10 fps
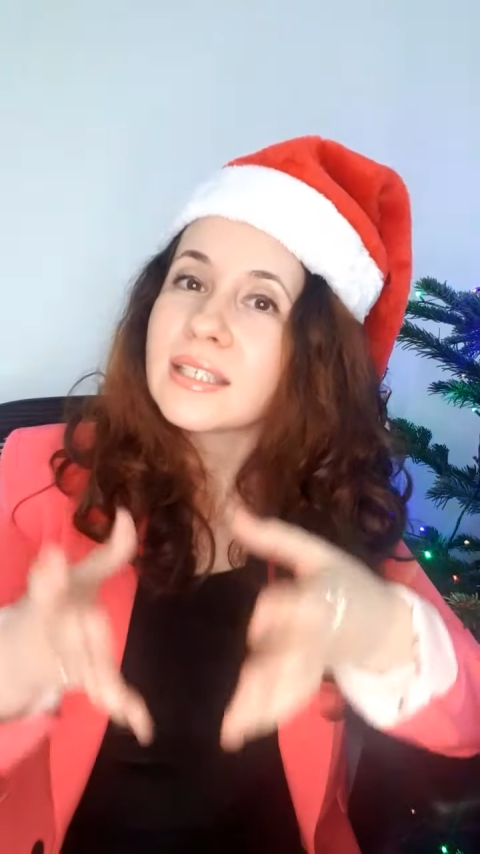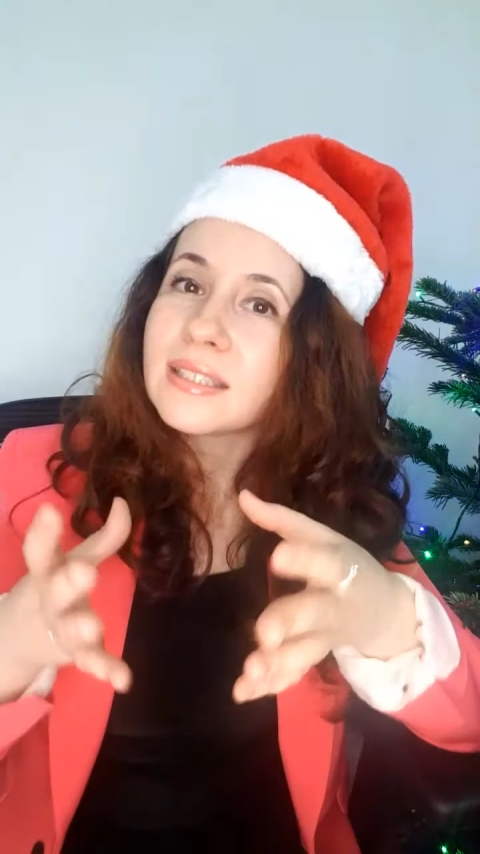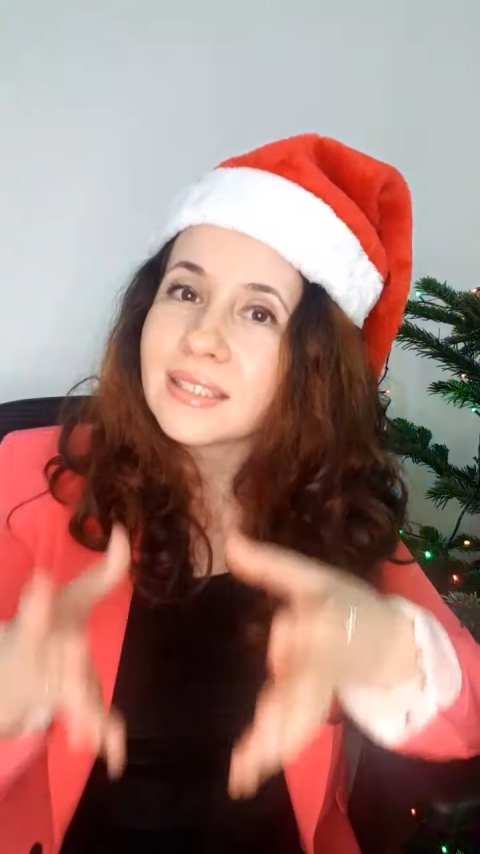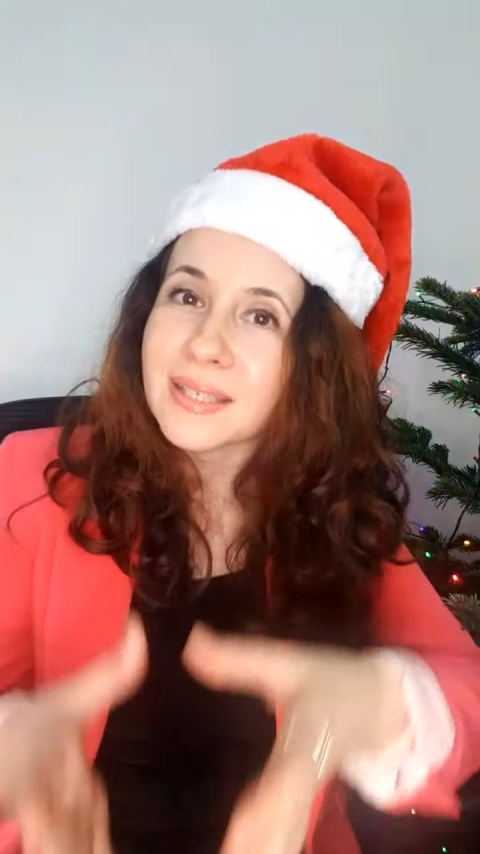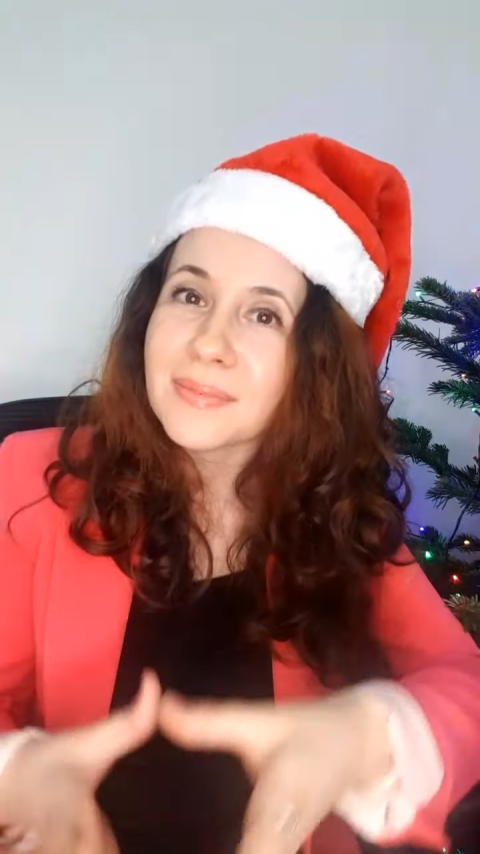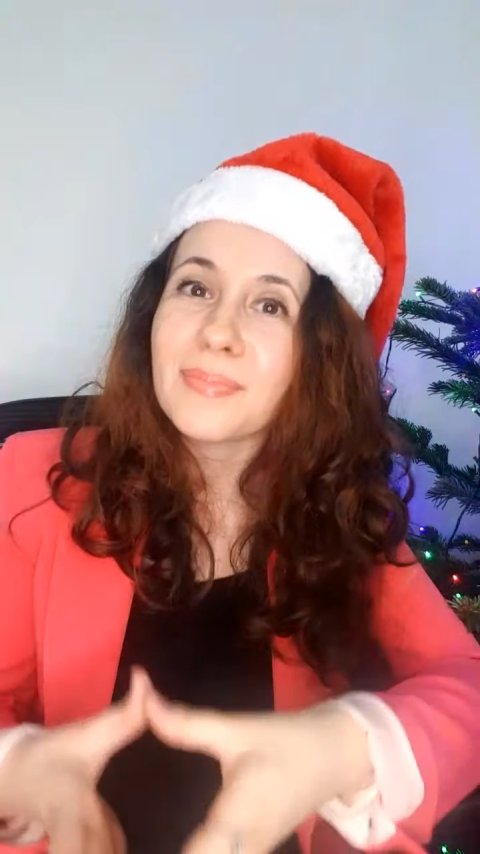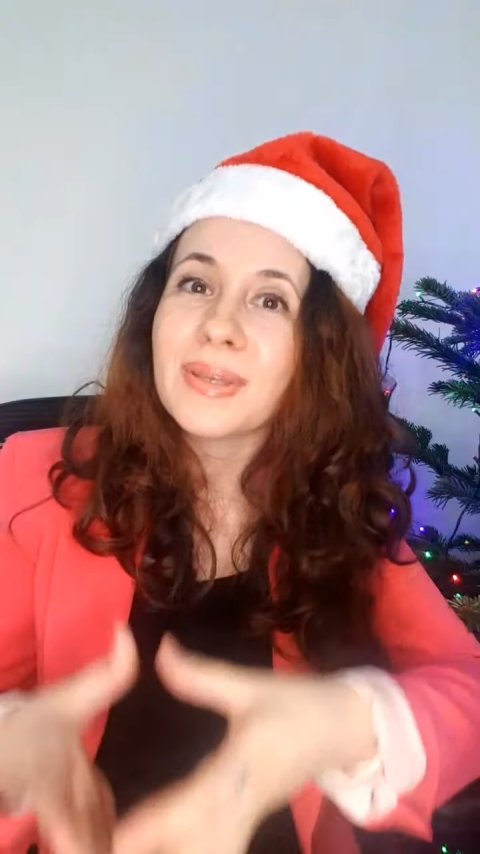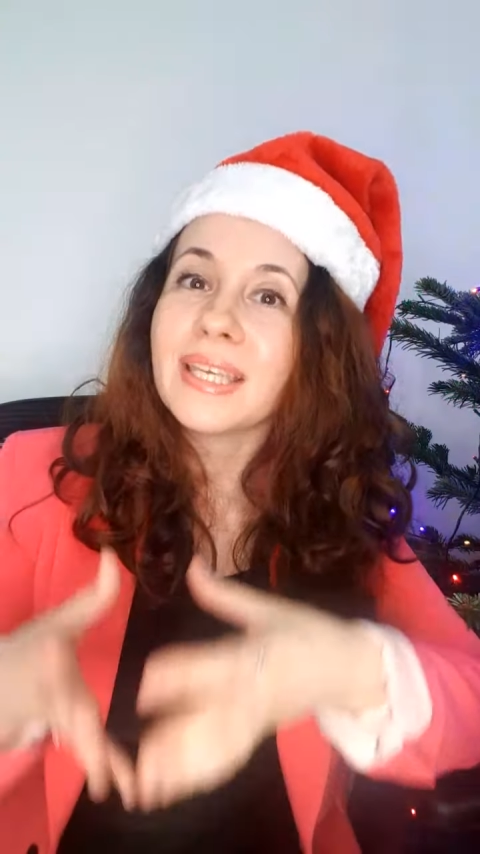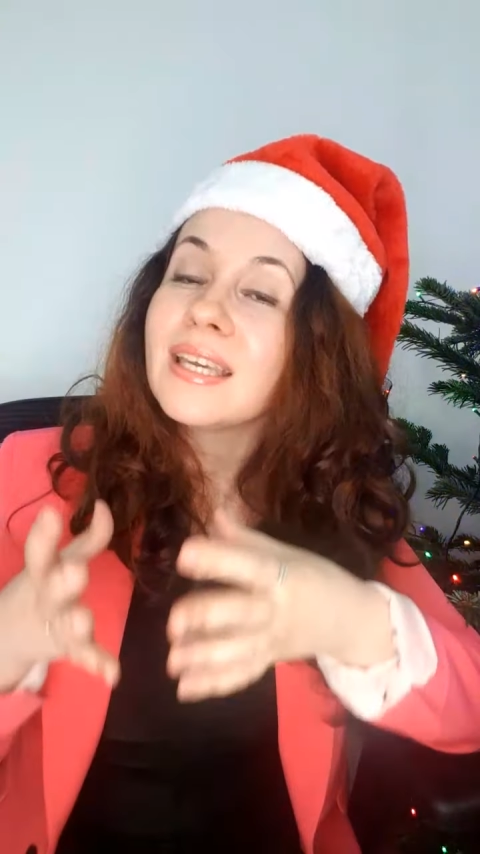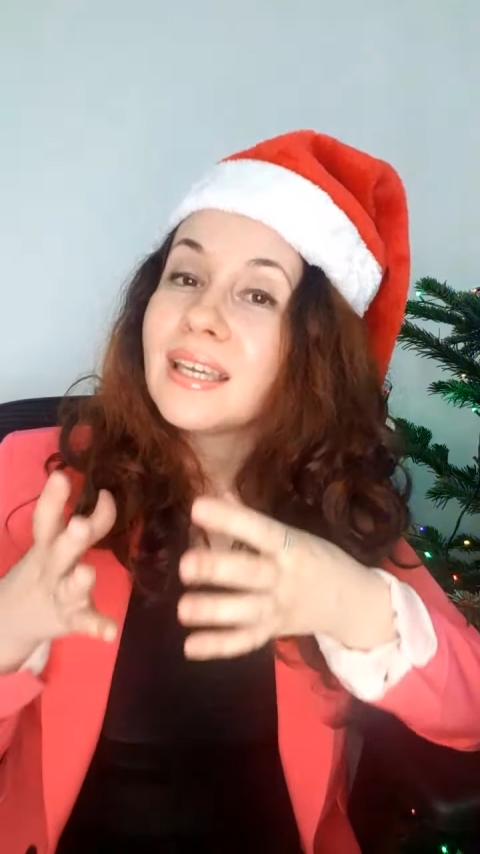
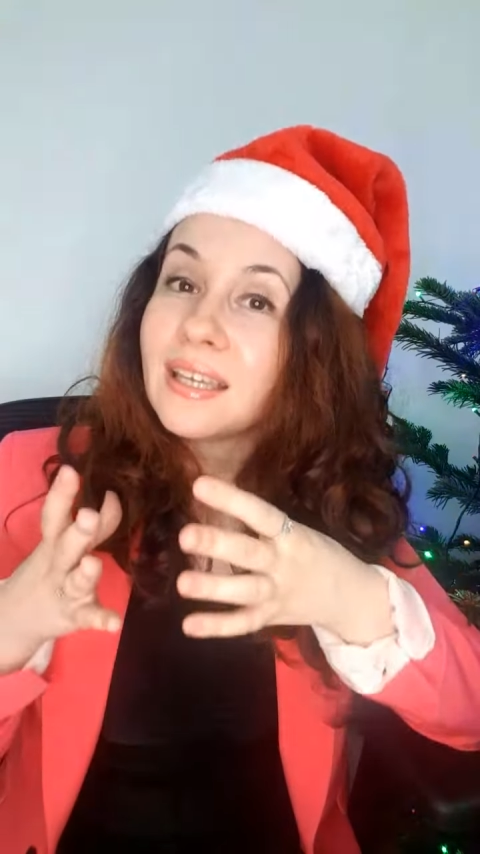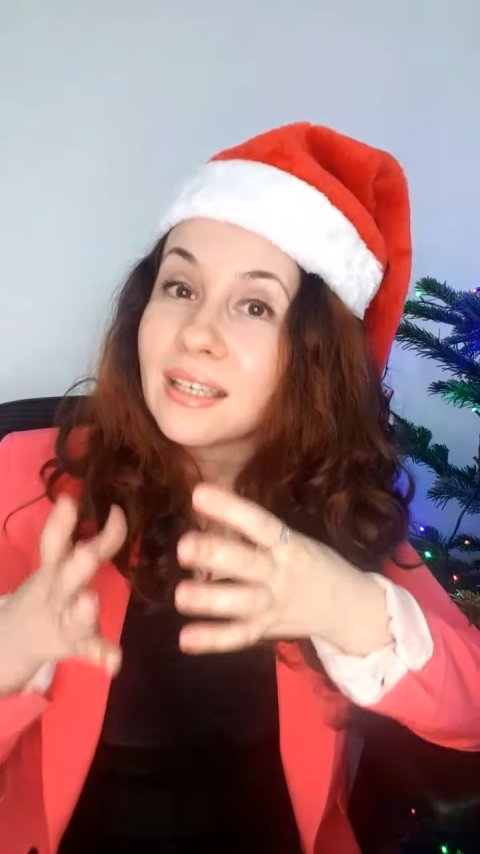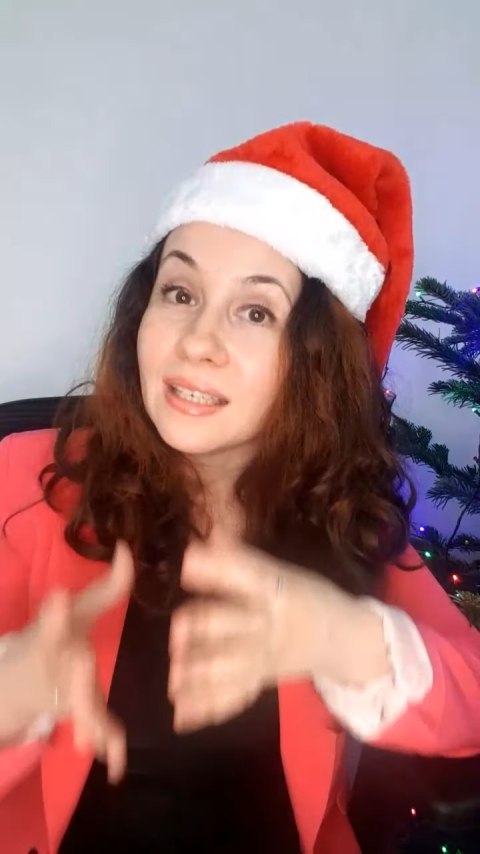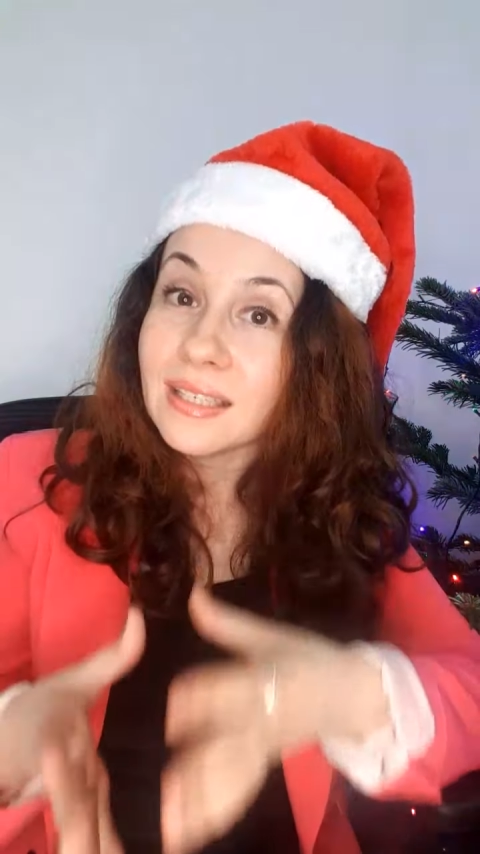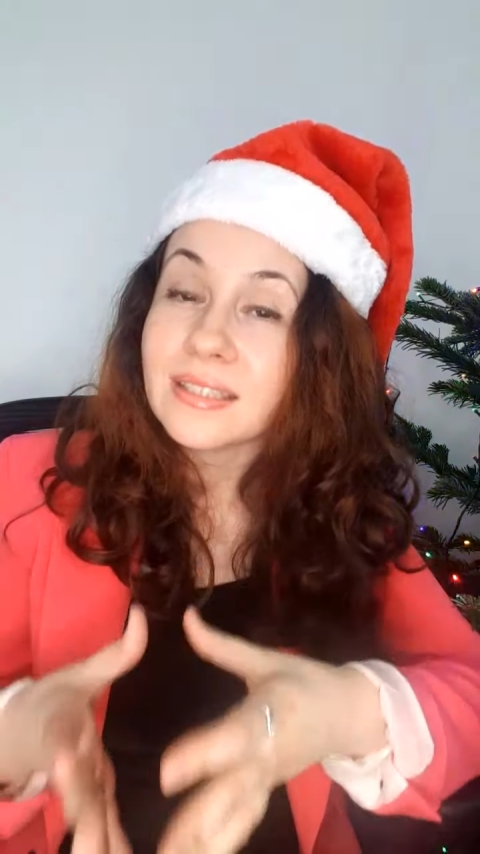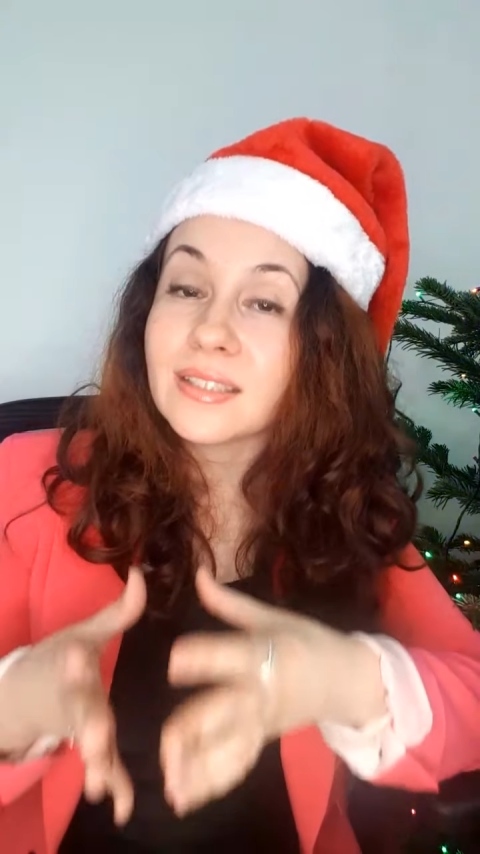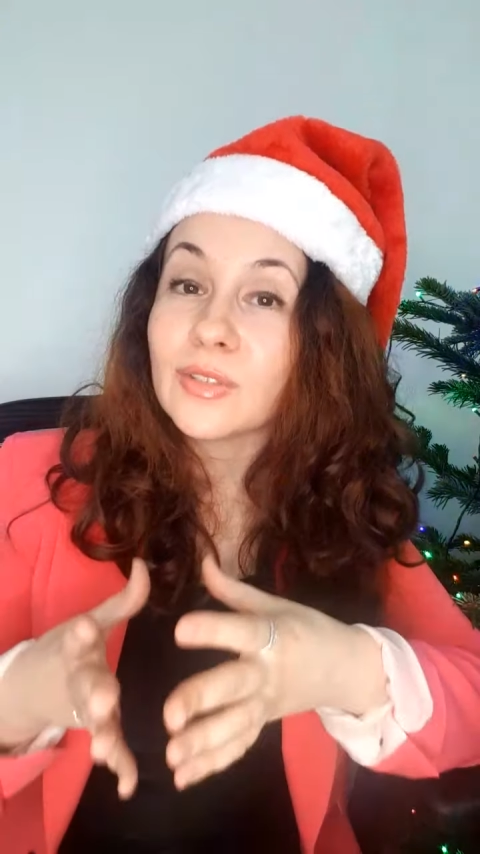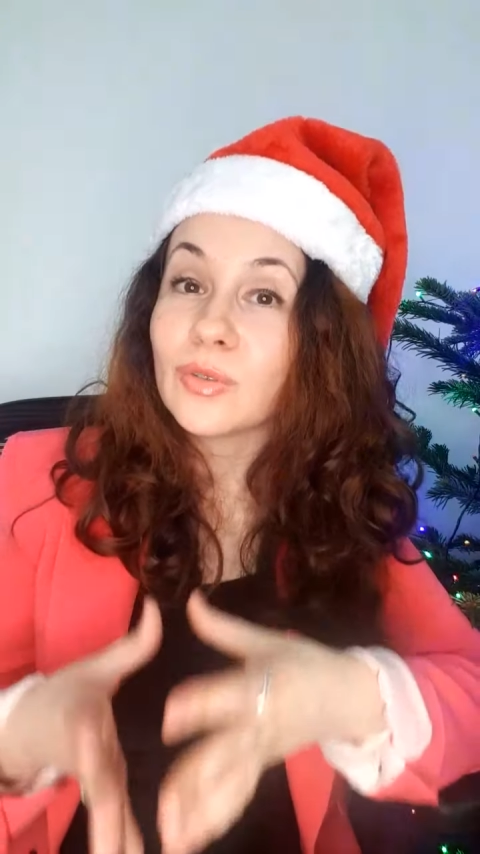Simply listen